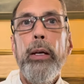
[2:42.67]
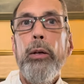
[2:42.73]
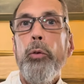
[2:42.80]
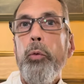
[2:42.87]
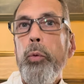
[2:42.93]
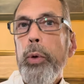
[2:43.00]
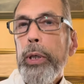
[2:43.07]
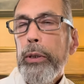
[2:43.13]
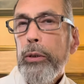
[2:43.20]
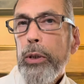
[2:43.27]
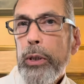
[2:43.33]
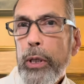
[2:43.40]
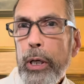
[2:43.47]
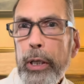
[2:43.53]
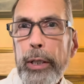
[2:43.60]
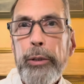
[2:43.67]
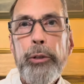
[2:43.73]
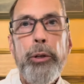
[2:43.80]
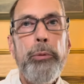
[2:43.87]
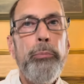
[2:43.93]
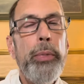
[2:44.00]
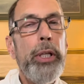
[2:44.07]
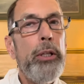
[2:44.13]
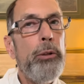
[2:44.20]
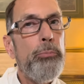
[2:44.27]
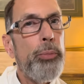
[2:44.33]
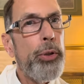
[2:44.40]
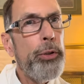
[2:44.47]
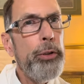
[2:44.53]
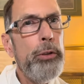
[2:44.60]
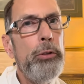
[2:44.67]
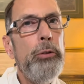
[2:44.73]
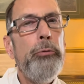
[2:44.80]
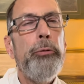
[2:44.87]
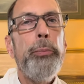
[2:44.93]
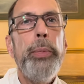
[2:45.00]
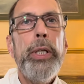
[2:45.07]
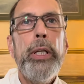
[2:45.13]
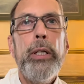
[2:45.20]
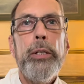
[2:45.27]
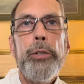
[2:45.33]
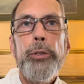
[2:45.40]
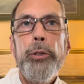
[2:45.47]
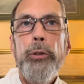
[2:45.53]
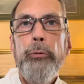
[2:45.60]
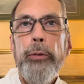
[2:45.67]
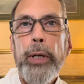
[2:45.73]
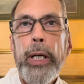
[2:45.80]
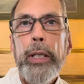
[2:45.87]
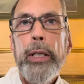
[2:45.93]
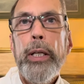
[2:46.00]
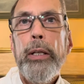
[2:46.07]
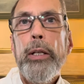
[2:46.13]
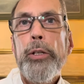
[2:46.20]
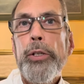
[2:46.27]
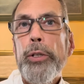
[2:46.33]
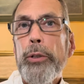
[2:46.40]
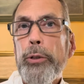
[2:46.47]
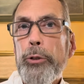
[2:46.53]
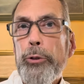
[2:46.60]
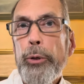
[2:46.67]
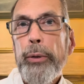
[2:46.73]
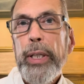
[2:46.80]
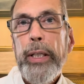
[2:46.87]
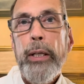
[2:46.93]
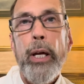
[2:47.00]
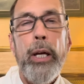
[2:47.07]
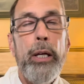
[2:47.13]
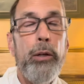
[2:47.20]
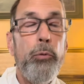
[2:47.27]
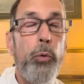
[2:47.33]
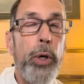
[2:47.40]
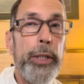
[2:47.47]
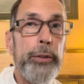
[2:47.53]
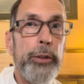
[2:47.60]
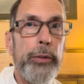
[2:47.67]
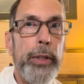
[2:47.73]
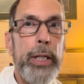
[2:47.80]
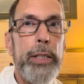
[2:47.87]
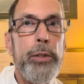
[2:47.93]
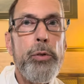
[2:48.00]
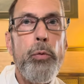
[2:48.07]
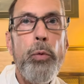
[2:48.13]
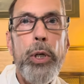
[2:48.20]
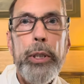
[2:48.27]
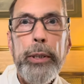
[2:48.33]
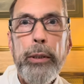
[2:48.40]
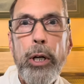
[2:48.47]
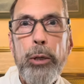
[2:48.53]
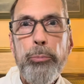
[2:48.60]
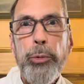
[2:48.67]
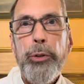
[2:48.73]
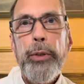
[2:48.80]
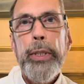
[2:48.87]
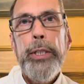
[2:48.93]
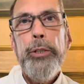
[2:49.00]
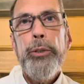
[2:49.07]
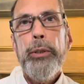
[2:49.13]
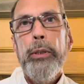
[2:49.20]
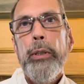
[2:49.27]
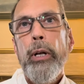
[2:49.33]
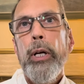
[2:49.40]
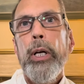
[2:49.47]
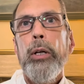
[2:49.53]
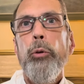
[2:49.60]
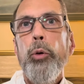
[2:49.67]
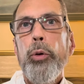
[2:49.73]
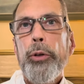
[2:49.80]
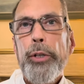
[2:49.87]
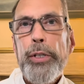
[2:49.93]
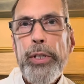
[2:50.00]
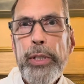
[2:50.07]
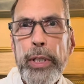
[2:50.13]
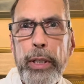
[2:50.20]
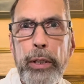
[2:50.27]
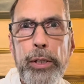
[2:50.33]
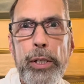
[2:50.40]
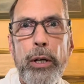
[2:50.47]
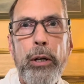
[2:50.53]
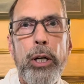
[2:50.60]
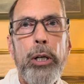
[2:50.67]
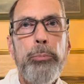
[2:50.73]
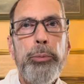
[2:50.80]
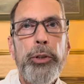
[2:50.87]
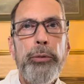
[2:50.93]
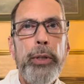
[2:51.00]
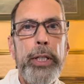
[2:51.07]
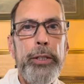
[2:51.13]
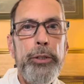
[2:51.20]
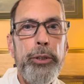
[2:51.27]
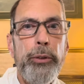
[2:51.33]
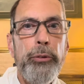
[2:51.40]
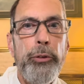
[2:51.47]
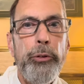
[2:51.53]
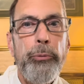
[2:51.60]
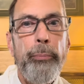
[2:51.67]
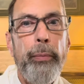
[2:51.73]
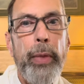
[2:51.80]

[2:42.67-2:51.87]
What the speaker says: will not be approved because you've had surgery, whether that's one operation or six operations,